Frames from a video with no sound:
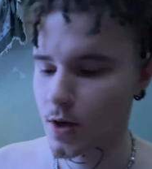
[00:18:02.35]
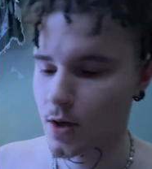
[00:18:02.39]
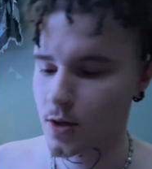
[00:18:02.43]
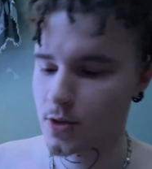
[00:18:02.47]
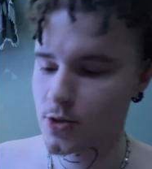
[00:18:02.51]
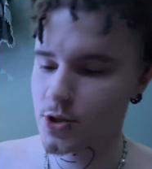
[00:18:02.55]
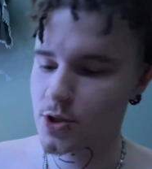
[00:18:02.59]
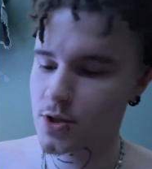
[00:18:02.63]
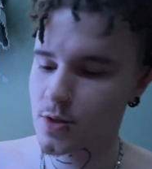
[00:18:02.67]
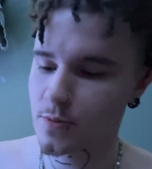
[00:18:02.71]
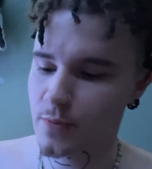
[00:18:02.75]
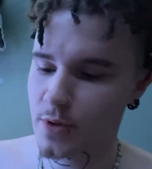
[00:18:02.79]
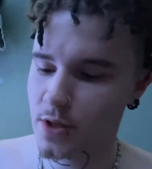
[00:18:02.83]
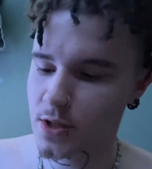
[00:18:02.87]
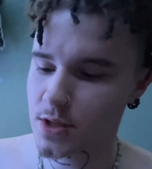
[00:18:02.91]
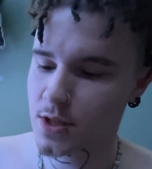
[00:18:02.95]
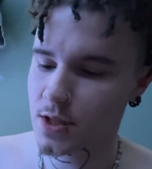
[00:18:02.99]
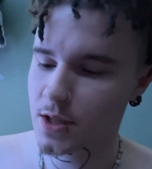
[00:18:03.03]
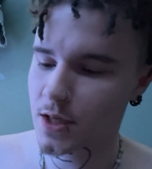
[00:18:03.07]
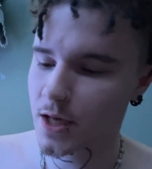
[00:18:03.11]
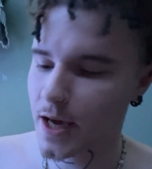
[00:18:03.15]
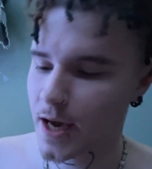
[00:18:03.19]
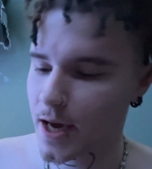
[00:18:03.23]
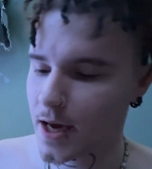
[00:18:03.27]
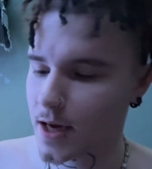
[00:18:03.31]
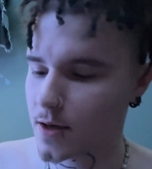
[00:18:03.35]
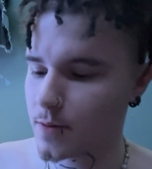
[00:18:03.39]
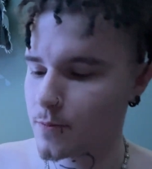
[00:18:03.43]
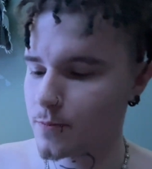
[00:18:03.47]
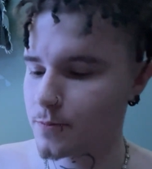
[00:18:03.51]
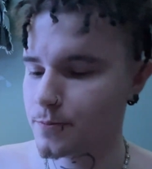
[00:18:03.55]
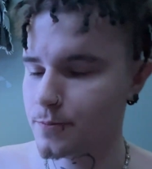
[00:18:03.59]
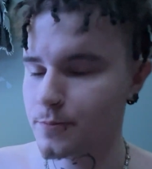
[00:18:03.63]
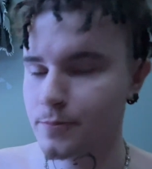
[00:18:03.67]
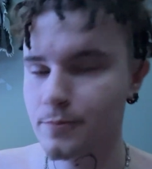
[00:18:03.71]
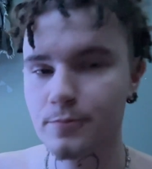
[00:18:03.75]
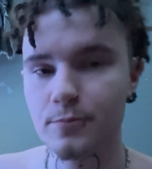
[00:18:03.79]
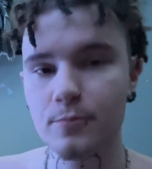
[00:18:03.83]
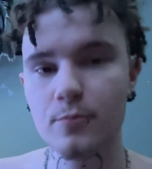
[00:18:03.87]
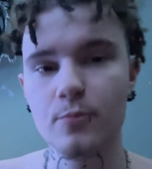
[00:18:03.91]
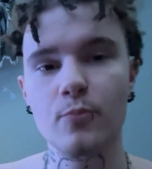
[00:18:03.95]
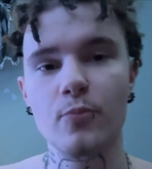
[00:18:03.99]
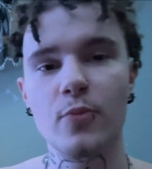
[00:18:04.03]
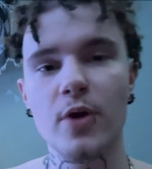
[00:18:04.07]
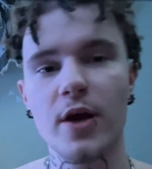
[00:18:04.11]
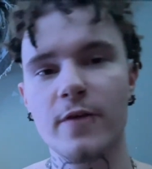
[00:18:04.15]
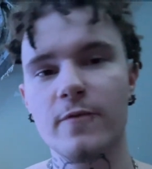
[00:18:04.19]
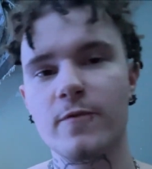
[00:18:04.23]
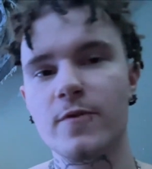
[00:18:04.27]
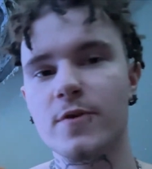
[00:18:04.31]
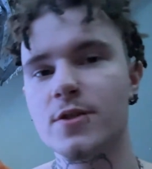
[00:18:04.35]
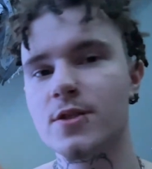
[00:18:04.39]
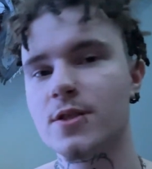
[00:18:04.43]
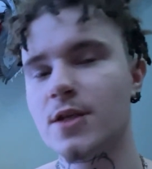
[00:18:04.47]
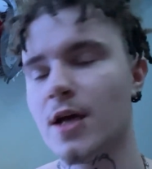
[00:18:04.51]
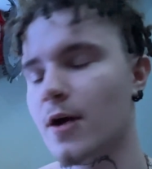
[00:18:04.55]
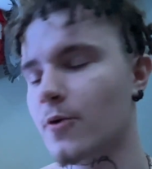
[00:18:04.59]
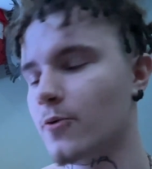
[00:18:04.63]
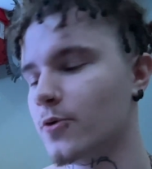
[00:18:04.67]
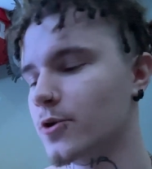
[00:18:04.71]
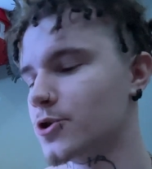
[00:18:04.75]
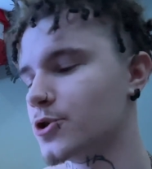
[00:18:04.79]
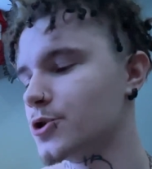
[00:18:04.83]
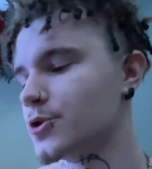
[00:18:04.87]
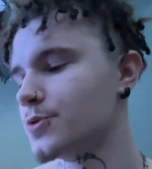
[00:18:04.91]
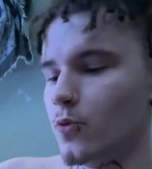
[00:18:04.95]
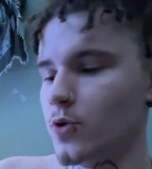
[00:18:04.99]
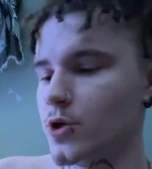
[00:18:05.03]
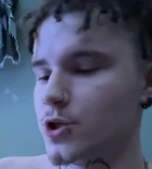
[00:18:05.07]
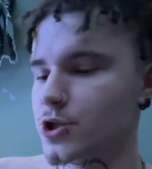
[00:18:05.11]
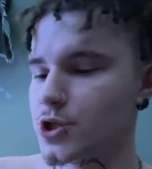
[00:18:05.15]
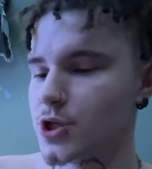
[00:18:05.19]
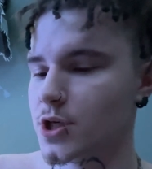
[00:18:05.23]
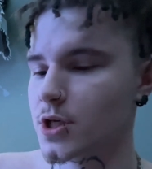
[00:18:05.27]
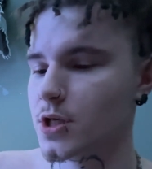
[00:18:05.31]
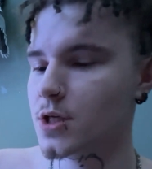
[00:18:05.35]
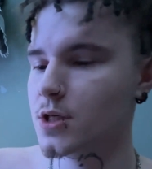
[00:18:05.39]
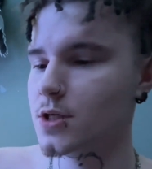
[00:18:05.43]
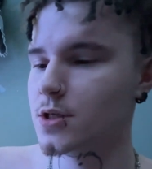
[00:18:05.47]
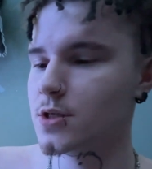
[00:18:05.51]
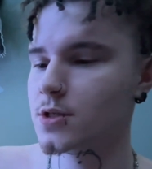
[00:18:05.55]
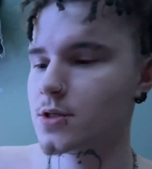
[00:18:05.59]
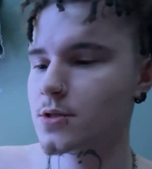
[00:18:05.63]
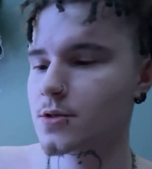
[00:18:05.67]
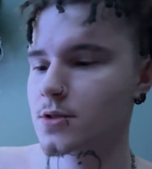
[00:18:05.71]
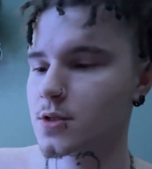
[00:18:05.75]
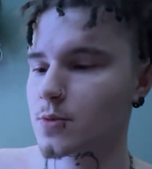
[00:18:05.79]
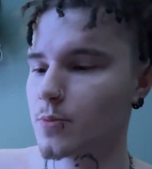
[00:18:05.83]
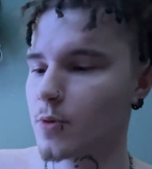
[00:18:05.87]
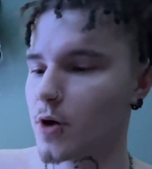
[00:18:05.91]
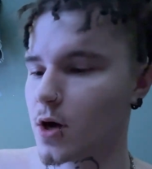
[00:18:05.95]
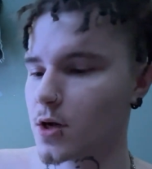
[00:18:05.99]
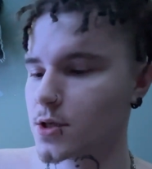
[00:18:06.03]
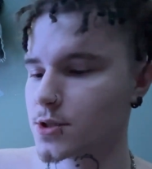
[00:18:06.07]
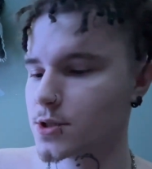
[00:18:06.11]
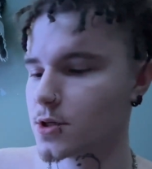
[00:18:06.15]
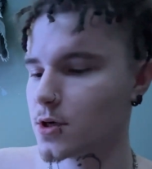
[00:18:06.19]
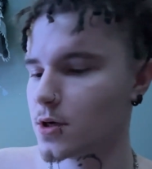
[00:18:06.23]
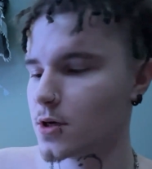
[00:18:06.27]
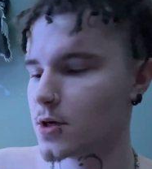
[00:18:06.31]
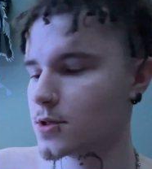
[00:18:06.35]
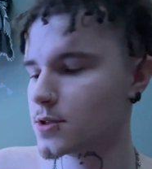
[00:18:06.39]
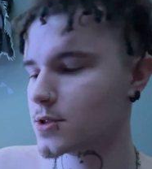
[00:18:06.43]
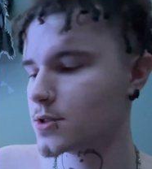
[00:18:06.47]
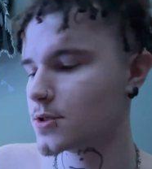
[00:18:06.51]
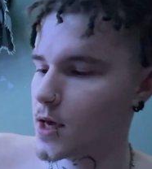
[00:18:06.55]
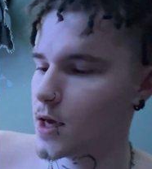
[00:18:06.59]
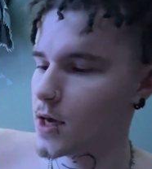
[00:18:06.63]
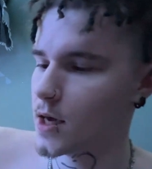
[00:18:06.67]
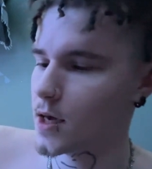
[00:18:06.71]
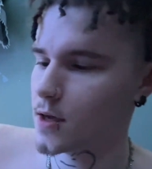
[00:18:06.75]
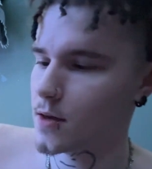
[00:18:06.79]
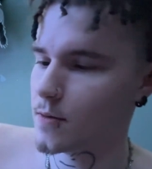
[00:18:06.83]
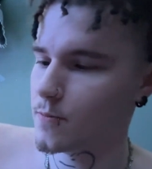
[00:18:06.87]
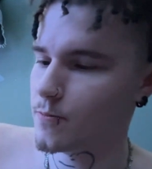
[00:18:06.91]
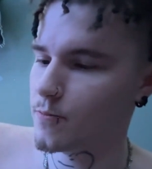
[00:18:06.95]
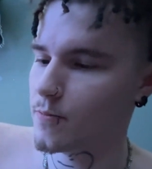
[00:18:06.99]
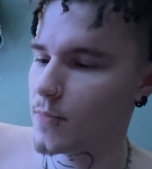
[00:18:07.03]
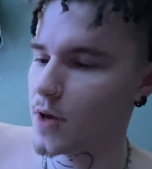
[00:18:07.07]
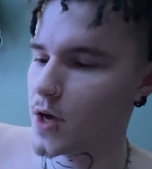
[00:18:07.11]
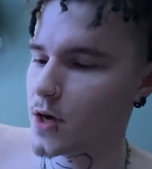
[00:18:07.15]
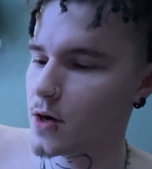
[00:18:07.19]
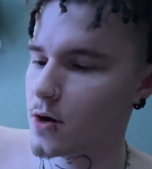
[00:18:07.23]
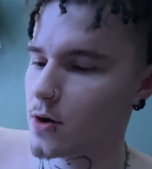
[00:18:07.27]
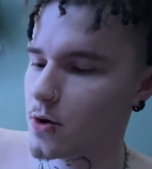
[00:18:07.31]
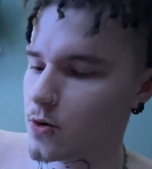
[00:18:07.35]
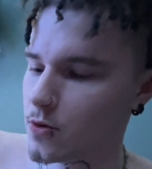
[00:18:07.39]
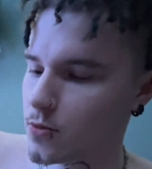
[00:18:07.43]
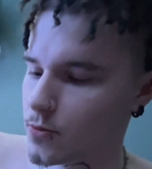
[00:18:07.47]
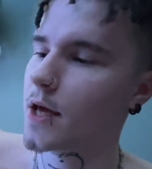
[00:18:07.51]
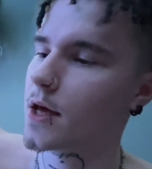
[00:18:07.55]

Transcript: just a basic egg breakfast sandwich with cheese, some hot sauce, and mayo.